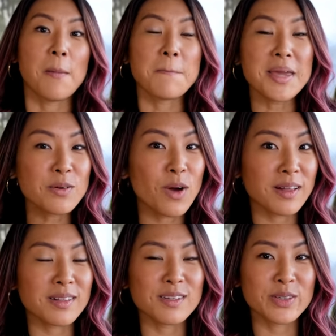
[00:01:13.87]

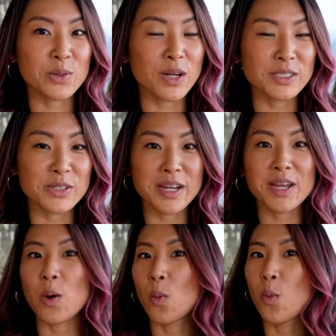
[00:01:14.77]
Meanwhile, if you're
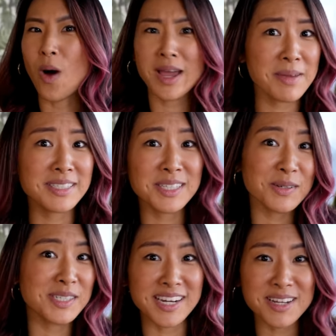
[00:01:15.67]
wondering, why
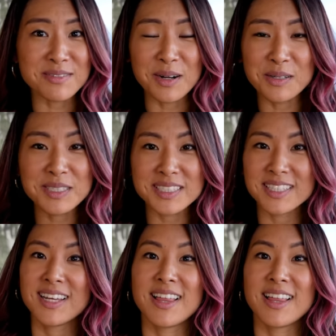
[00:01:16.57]
Mexico City, Rose?